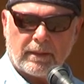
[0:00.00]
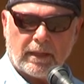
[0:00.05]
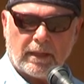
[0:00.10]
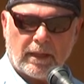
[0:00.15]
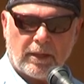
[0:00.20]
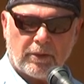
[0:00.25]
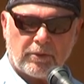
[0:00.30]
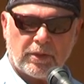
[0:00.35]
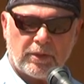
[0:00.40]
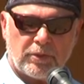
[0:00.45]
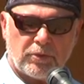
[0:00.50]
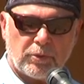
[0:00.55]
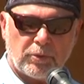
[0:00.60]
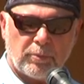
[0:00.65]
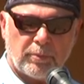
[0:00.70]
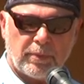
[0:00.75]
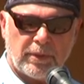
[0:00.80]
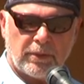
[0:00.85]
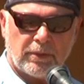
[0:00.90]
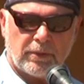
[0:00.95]
How can
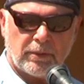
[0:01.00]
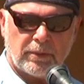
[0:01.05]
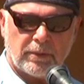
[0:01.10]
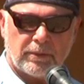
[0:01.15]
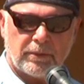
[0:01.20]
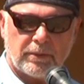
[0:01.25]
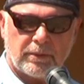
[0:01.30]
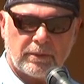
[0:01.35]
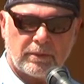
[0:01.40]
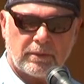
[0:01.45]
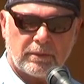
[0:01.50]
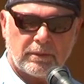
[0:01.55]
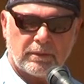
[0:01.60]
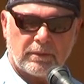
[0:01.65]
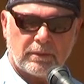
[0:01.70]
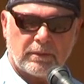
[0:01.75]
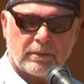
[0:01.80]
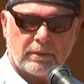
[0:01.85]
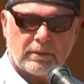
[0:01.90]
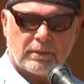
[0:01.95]
you build
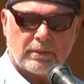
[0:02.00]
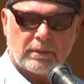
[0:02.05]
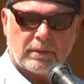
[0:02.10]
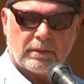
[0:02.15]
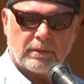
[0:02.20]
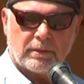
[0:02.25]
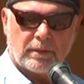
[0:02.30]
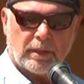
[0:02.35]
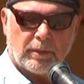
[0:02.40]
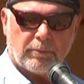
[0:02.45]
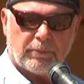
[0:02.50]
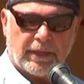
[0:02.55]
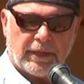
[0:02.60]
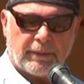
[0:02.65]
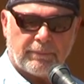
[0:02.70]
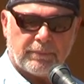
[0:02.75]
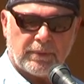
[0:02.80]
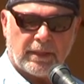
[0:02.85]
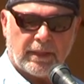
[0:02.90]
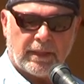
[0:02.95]
a
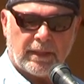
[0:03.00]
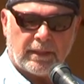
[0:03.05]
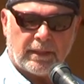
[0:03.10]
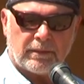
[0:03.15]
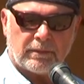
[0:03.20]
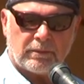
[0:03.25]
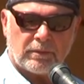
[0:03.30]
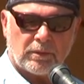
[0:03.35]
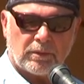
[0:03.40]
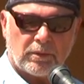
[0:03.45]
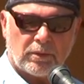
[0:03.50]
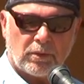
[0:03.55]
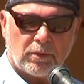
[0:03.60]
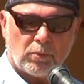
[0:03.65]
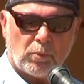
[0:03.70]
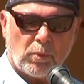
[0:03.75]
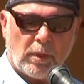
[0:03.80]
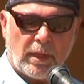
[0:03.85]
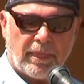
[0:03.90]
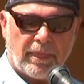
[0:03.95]
pipeline
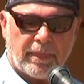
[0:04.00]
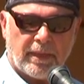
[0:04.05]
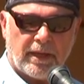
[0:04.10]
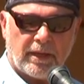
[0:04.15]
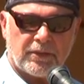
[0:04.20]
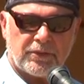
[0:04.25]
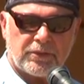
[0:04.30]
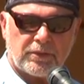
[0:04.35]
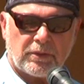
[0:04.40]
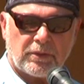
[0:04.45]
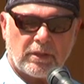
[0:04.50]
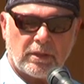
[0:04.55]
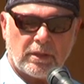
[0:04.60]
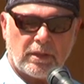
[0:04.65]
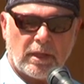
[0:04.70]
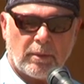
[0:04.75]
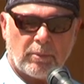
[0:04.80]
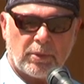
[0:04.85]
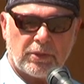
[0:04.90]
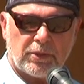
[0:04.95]
1,000
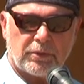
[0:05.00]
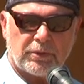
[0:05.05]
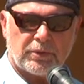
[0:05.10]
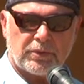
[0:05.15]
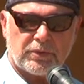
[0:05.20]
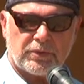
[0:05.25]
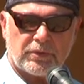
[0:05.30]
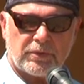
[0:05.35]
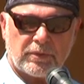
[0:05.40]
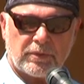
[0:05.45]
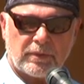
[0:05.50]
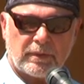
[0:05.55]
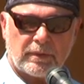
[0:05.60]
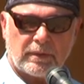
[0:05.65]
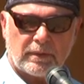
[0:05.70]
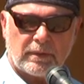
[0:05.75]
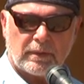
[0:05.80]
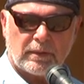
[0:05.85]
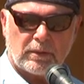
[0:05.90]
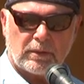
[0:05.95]
kilometers
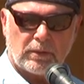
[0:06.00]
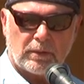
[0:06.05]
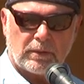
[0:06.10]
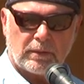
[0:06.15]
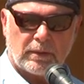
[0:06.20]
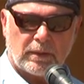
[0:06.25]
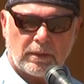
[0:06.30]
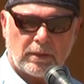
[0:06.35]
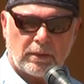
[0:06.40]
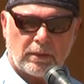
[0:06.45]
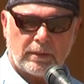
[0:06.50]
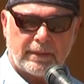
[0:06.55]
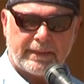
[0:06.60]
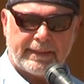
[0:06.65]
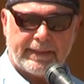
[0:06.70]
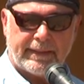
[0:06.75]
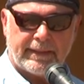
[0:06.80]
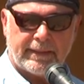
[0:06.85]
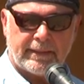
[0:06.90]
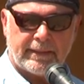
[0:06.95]

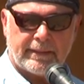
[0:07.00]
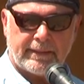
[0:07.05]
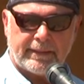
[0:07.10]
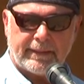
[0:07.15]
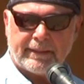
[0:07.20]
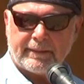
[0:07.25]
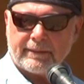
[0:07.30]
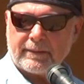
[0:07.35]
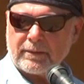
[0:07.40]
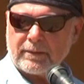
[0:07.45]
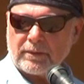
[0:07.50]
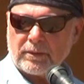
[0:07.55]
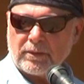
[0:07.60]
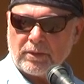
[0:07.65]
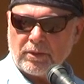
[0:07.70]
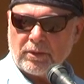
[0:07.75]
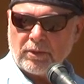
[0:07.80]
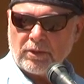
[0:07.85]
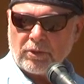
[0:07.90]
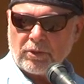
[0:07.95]
in length,
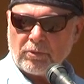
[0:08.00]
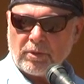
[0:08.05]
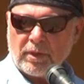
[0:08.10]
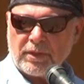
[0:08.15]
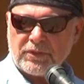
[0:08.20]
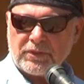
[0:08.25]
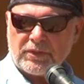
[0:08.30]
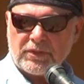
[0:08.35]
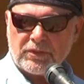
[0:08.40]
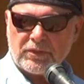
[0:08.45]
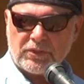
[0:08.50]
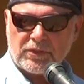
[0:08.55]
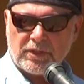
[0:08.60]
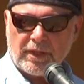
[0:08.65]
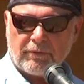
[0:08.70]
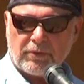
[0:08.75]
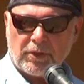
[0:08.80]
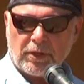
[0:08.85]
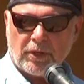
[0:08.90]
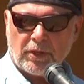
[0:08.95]
crossing
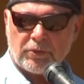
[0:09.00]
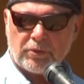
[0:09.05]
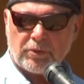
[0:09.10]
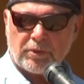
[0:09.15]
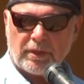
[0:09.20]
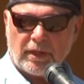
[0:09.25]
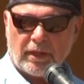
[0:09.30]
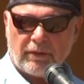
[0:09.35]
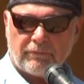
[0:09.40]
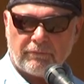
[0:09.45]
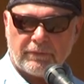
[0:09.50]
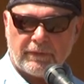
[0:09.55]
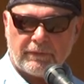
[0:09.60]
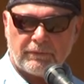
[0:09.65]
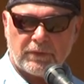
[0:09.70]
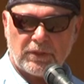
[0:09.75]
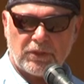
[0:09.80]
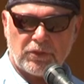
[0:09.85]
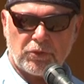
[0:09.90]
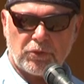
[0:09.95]

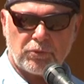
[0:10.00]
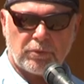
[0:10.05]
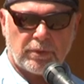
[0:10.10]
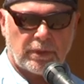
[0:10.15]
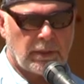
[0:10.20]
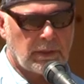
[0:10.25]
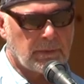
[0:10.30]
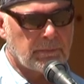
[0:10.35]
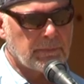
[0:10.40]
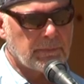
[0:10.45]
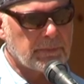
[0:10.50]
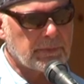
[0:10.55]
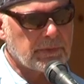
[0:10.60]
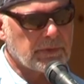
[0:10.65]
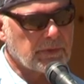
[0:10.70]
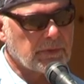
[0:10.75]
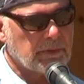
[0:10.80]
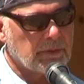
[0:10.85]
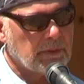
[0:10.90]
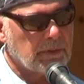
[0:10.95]
750
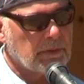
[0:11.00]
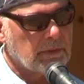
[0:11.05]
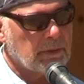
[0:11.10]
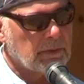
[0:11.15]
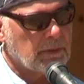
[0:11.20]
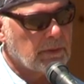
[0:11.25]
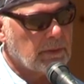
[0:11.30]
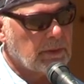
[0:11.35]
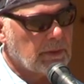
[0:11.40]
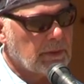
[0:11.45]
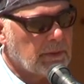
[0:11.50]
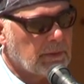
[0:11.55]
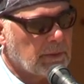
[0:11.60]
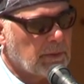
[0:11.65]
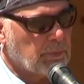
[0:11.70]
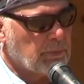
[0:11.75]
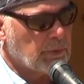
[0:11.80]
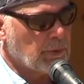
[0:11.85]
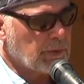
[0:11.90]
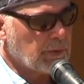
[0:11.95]
streams in
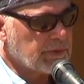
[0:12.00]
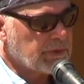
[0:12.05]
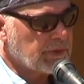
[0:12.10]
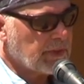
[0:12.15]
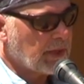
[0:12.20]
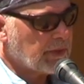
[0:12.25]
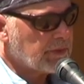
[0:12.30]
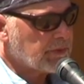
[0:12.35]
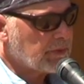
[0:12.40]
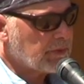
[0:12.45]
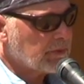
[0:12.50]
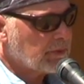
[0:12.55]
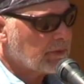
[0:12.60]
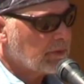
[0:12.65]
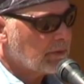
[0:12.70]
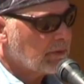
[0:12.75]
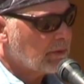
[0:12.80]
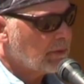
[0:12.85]
the process,